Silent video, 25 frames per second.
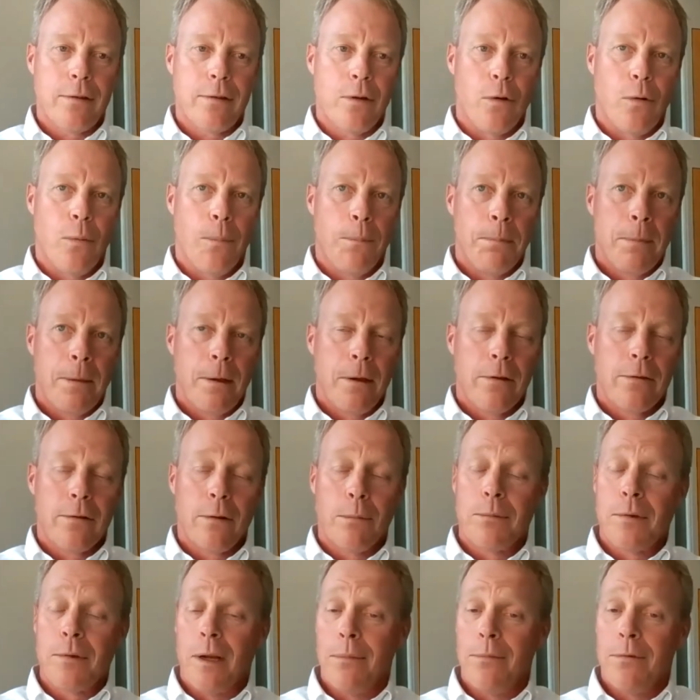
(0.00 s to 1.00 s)
So
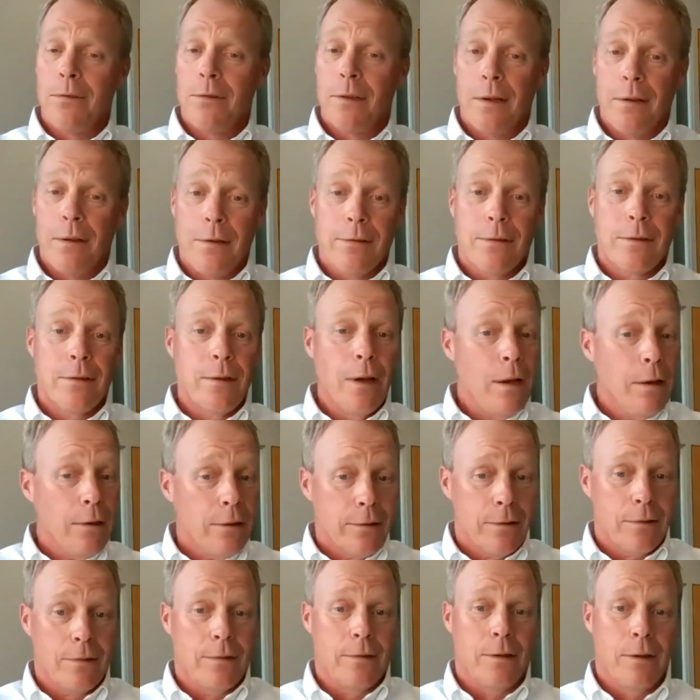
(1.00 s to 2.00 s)
sometimes sales
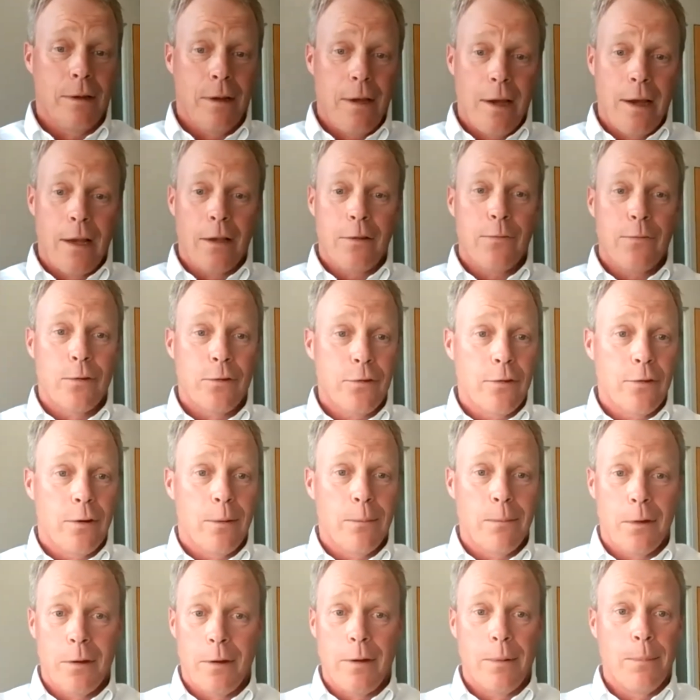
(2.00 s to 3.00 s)
does ask for
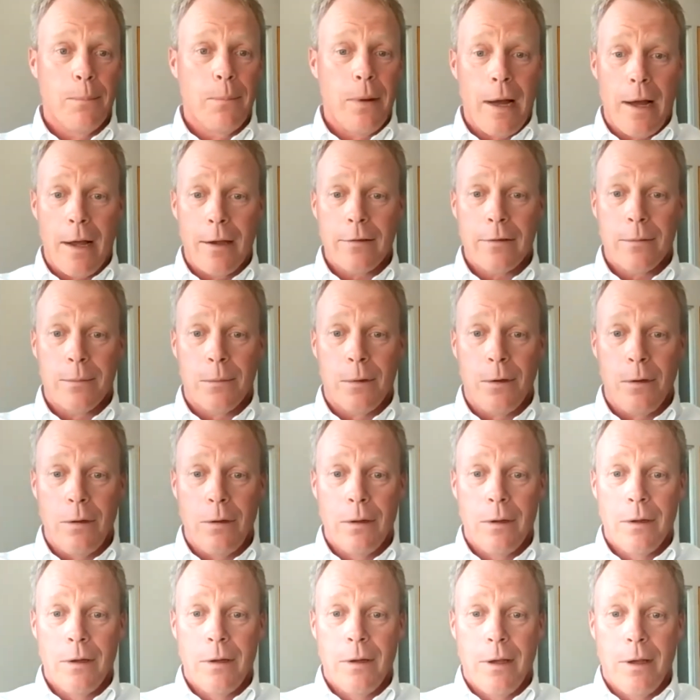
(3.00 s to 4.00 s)
some of the
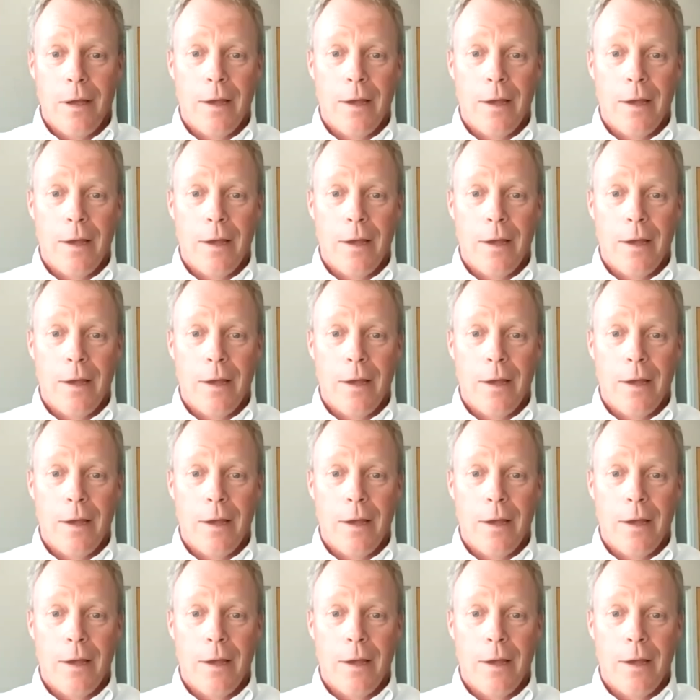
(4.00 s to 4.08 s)
impossible,